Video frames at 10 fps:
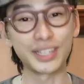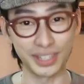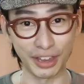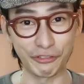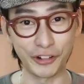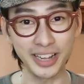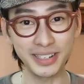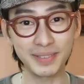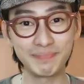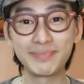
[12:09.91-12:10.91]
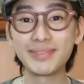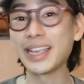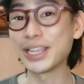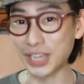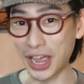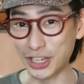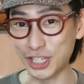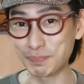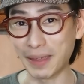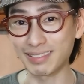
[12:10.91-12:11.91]
It's different, it's
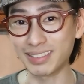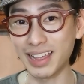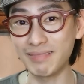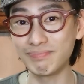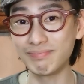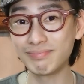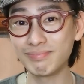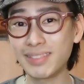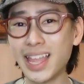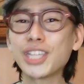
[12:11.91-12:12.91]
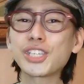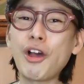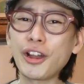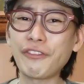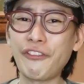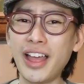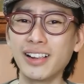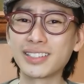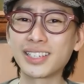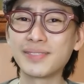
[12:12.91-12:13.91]
unexpected, and it's
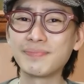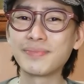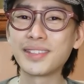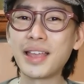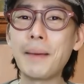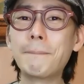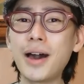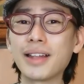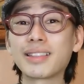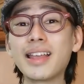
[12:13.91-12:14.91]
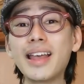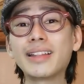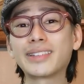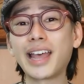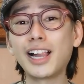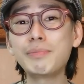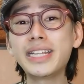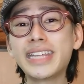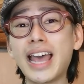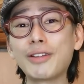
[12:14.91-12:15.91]
heartfelt. But tell
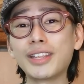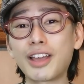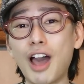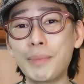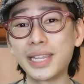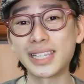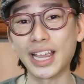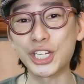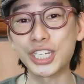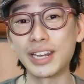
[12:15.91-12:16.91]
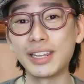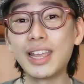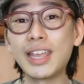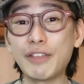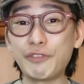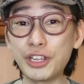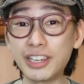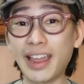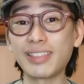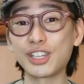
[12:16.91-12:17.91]
me down in the comment section if
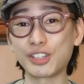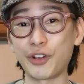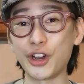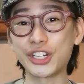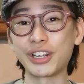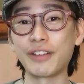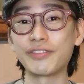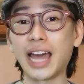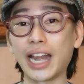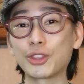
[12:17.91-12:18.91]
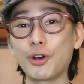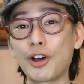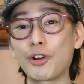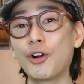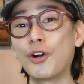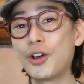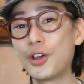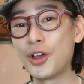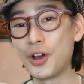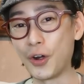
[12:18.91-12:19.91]
you like this version of Narito Ako
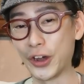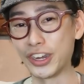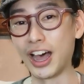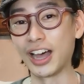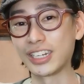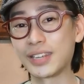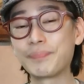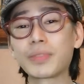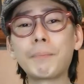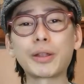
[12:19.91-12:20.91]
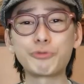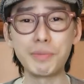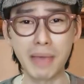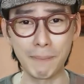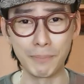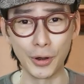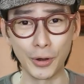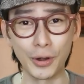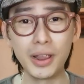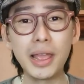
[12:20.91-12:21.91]
or not. But
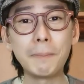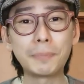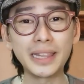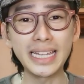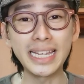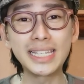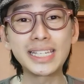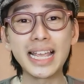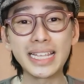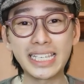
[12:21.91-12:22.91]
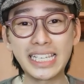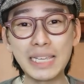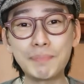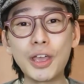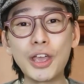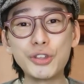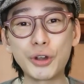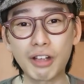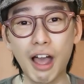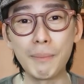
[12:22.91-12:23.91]
remember, please keep
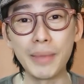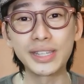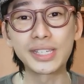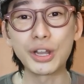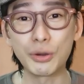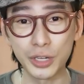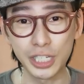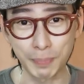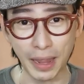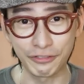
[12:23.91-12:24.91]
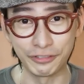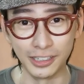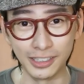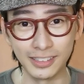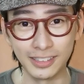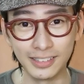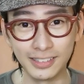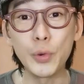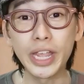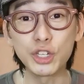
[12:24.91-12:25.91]
your comments respectful.
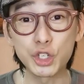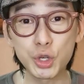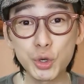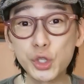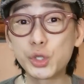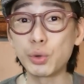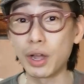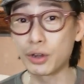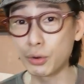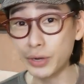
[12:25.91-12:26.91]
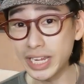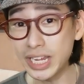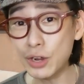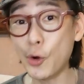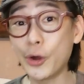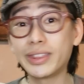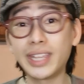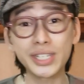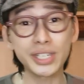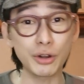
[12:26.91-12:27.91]
We can choose to agree or
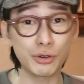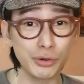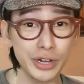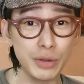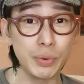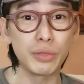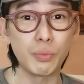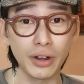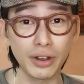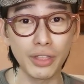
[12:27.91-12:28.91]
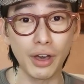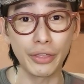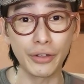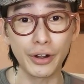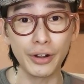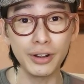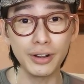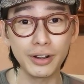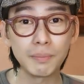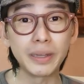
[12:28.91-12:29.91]
disagree with one
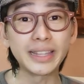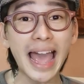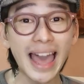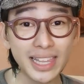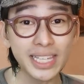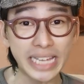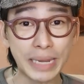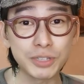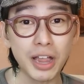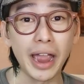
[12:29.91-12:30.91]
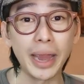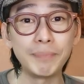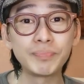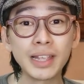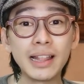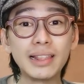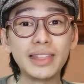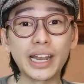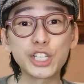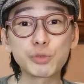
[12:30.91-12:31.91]
another, but at the same time,
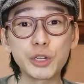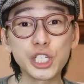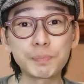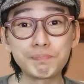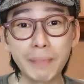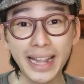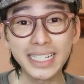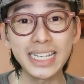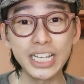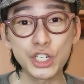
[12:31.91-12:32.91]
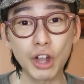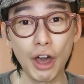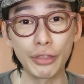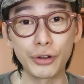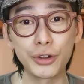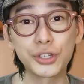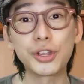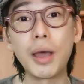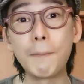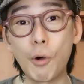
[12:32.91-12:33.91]
let us respect each
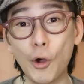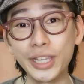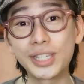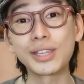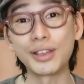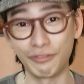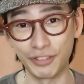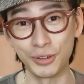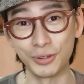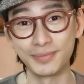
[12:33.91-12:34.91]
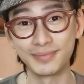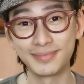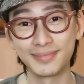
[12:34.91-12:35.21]
other's points of view.